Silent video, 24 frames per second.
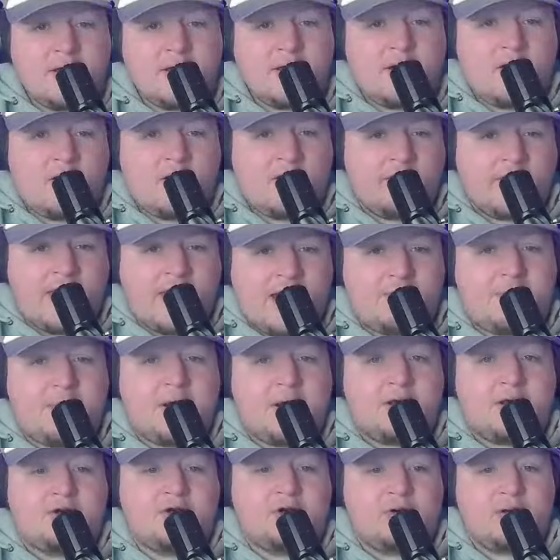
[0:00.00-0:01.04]
on that
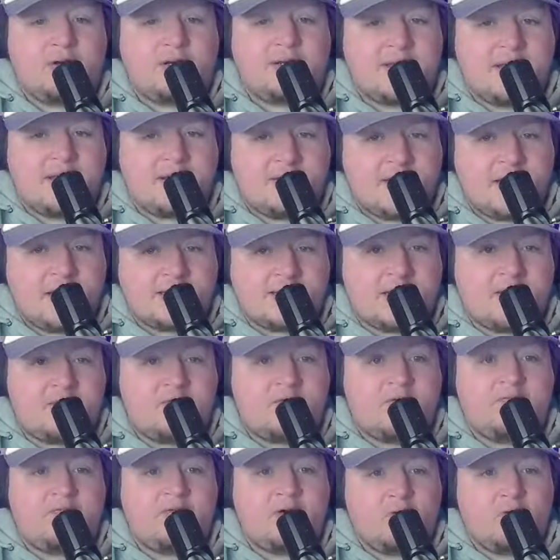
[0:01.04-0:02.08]
picture. It said, doesn't
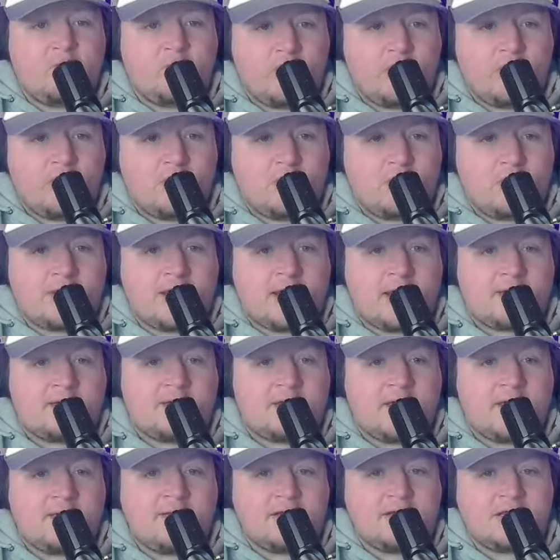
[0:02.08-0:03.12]
even feel real, can't
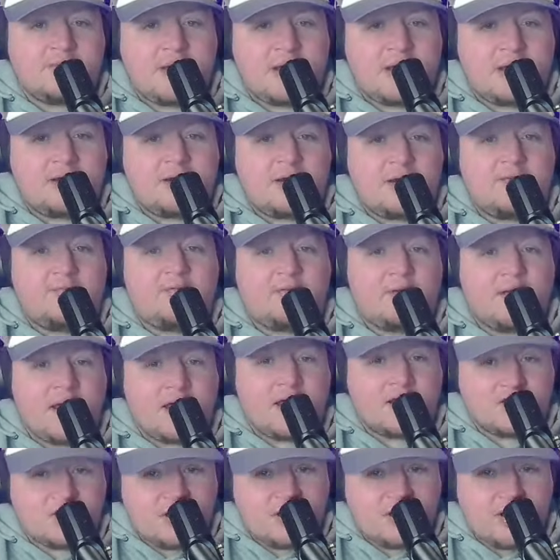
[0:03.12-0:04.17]
thank this man enough,
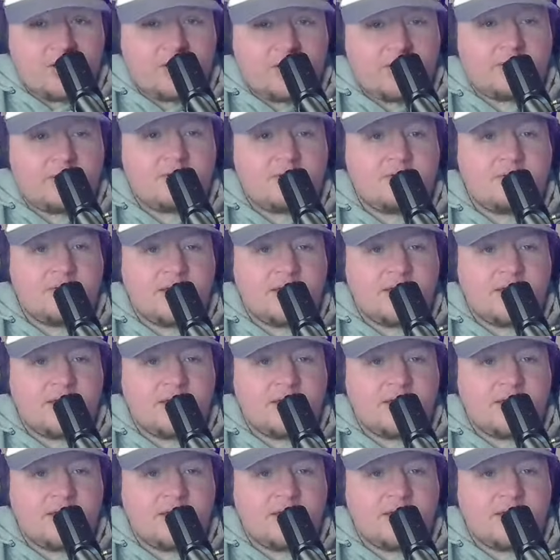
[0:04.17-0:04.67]
legendary.